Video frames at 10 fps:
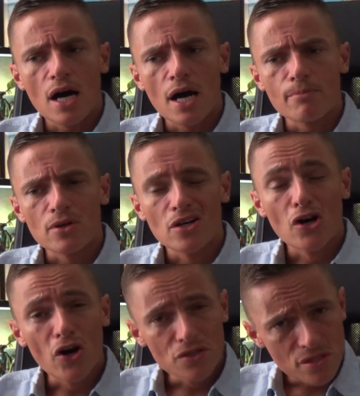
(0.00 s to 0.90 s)
I'm
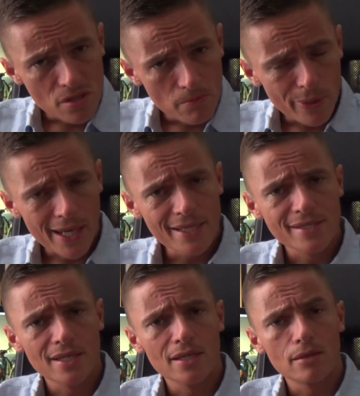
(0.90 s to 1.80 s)

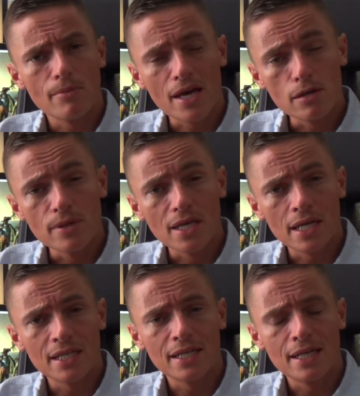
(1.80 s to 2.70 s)
contemplating maybe
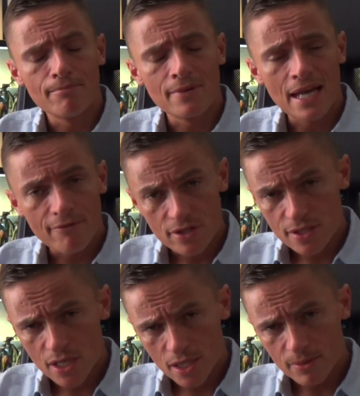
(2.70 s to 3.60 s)
getting a Navi
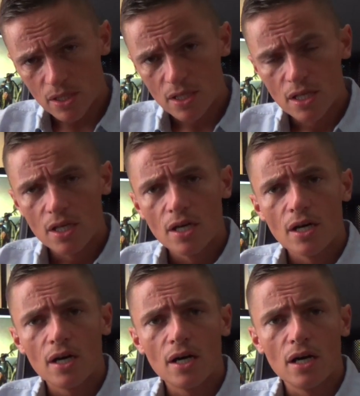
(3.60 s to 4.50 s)
timer,
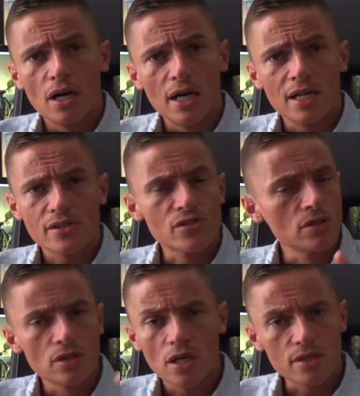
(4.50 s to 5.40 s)
and I
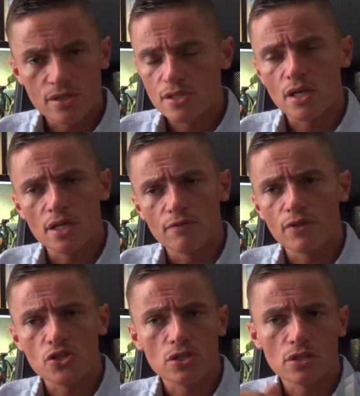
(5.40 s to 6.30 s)
still can't decide
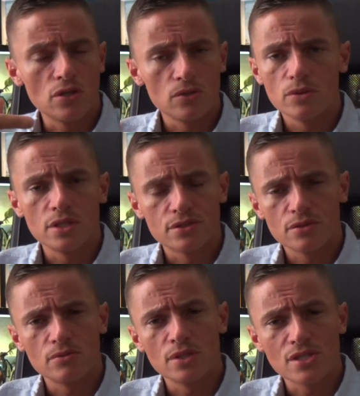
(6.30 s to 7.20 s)
if I should go
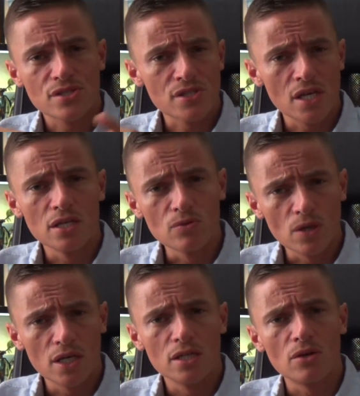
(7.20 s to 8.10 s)
with a Sin
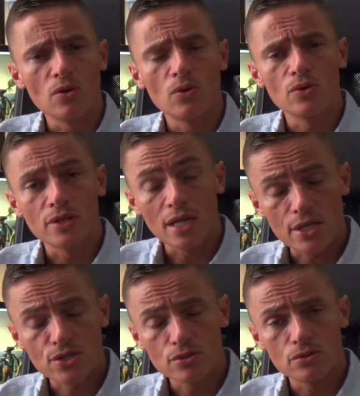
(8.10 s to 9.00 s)
one or
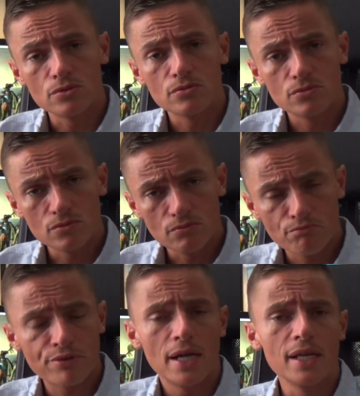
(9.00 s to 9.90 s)
actual
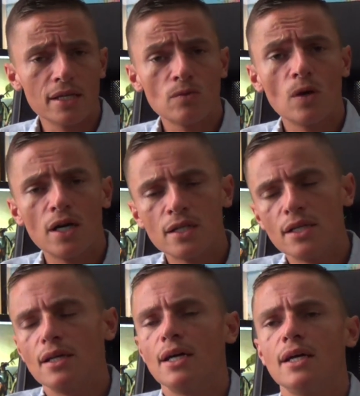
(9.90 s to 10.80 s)
Breitling
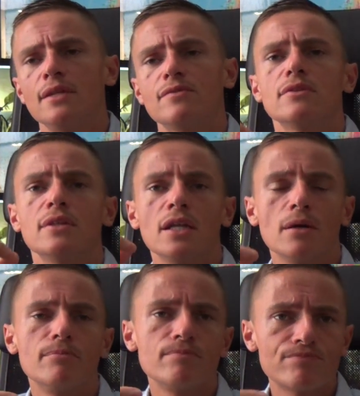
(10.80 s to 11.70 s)
one. And then
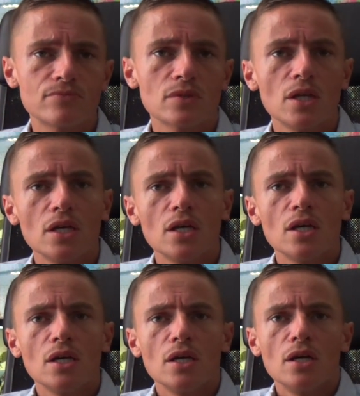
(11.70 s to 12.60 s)
I'm
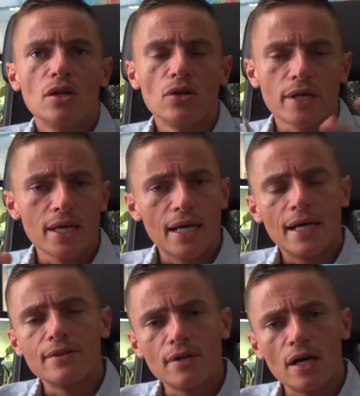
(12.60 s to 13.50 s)
looking
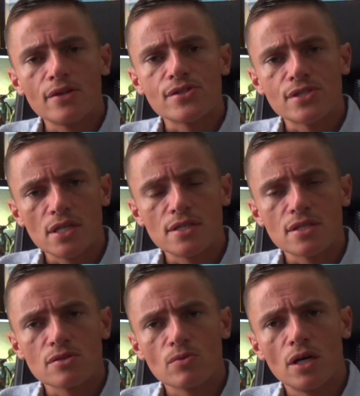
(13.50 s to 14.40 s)
at other
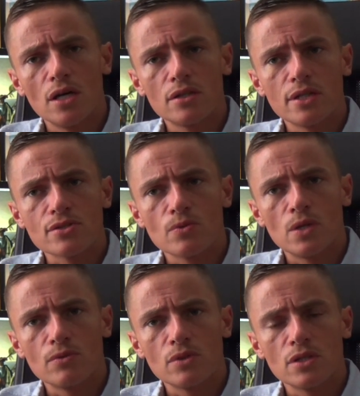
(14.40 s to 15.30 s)
Sins as well. There's a
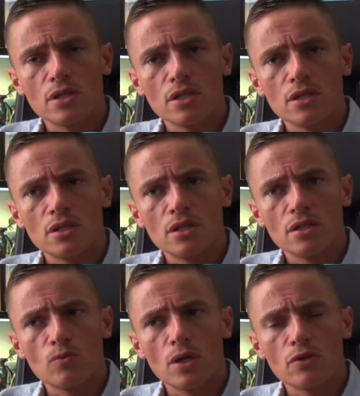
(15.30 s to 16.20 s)
one with
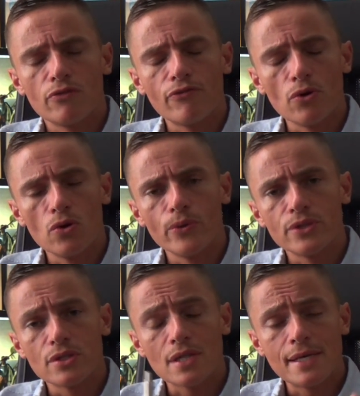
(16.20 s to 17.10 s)
the 104
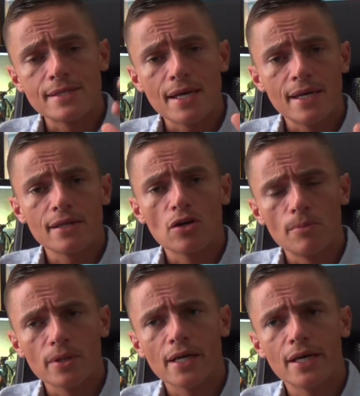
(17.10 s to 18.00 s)
with the day-day
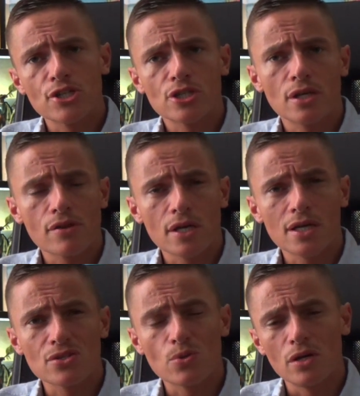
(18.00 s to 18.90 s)
complication. I think
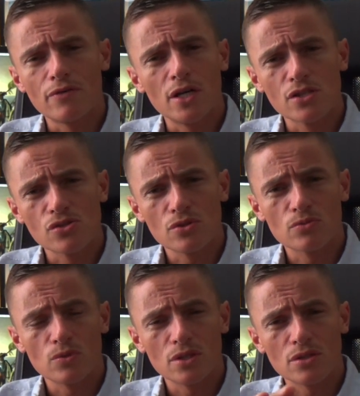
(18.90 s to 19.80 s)
at
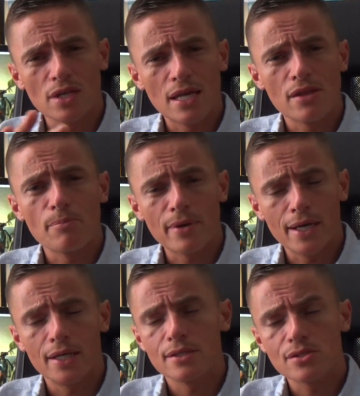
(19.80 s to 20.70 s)
1200 with the leather
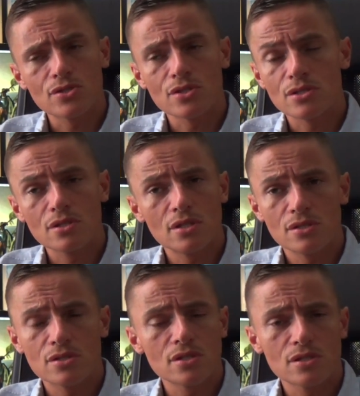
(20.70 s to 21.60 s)
band is
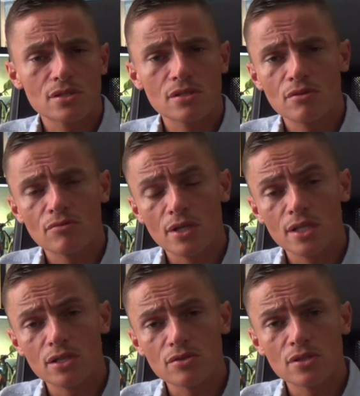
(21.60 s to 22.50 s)
just a
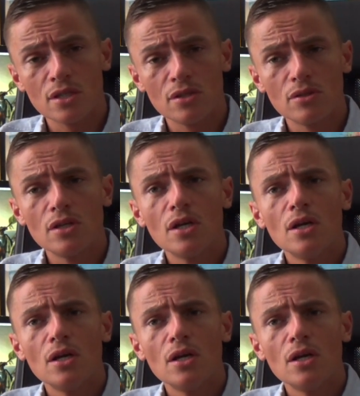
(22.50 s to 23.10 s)
really good deal.